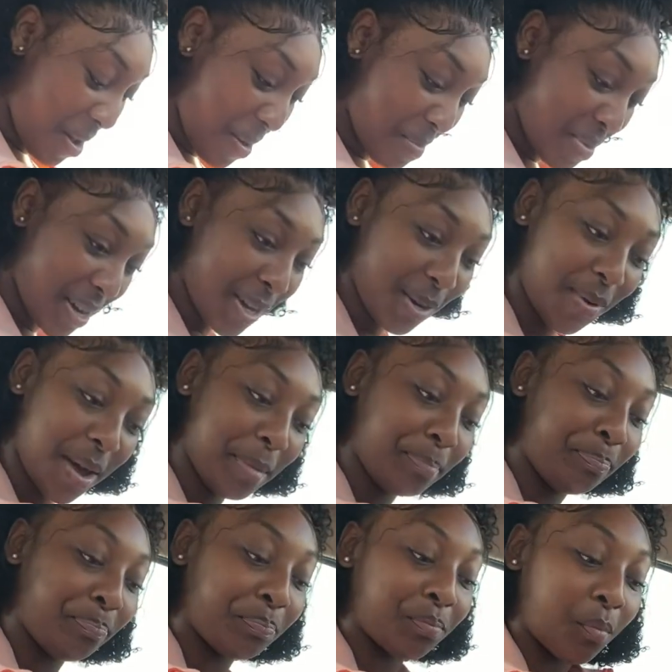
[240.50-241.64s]
but anyway,
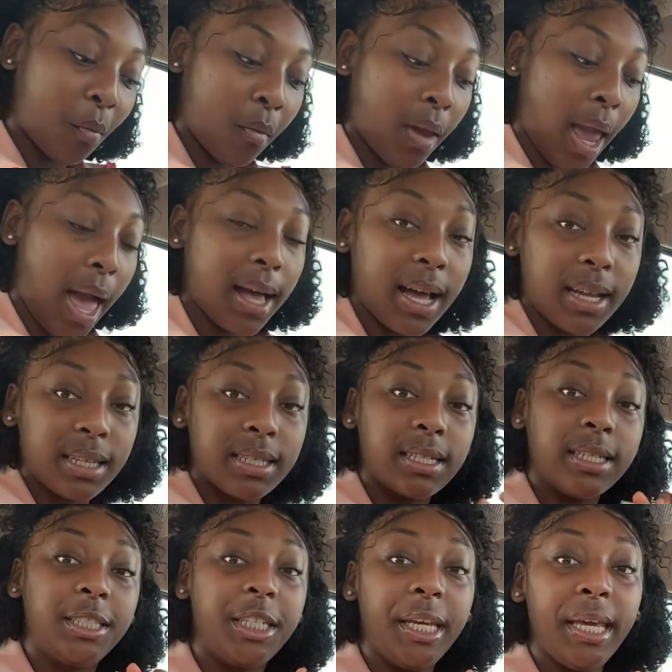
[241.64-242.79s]
I got this
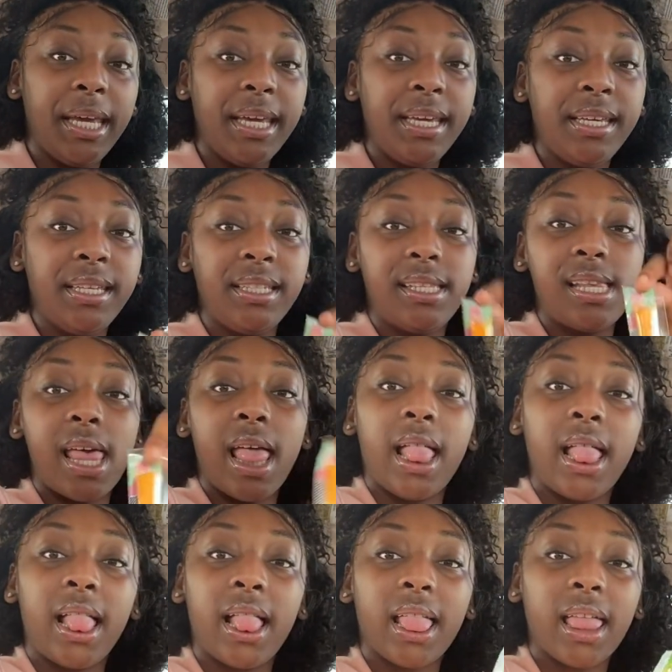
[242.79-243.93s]
little cheese,
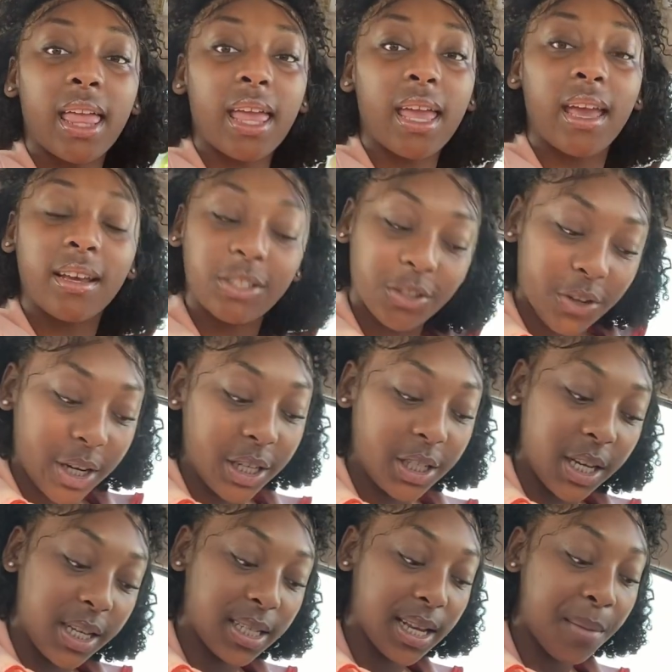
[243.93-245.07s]
string
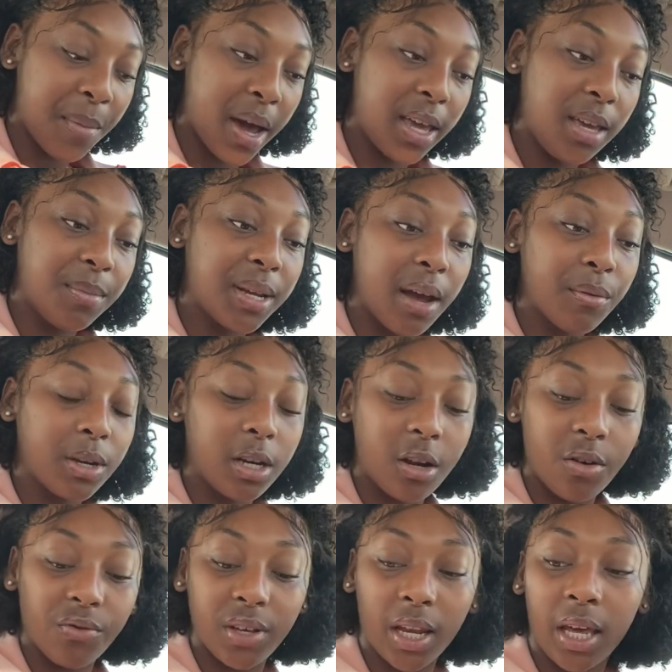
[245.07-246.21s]
cheese, that I might eat, but I really
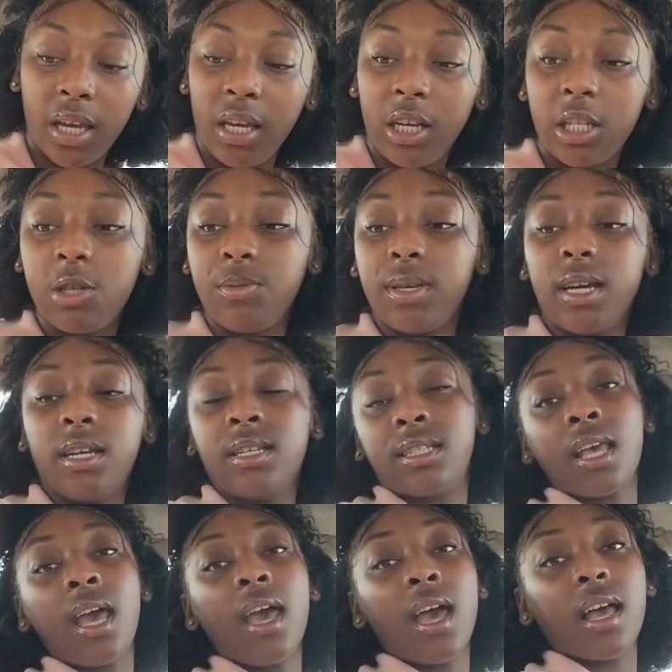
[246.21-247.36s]
don't feel like eating it, to be honest,
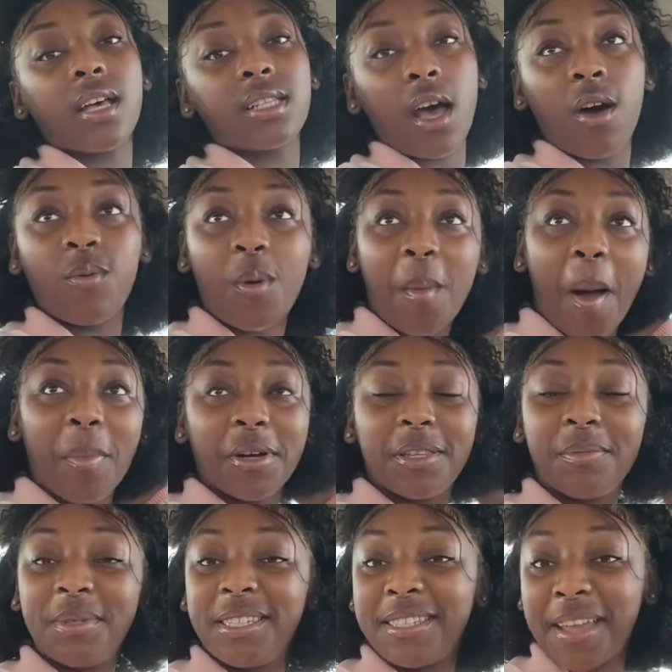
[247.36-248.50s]
because I don't want my breath to
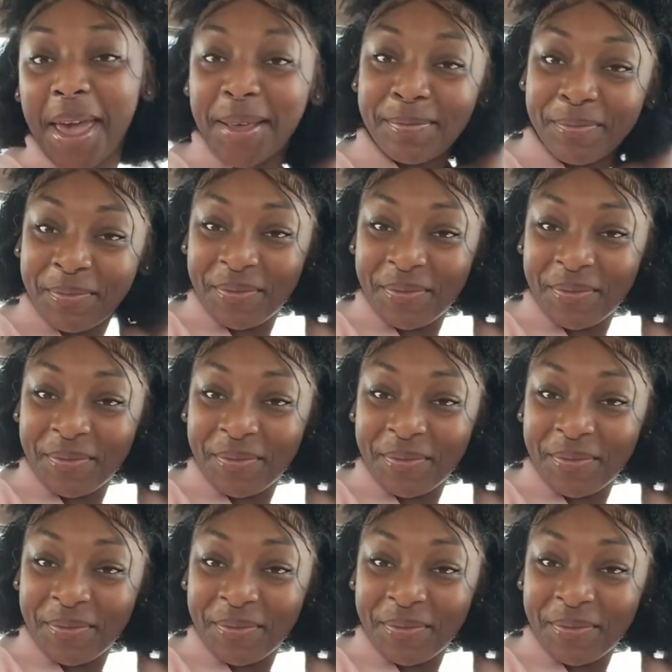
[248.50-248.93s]
be stank.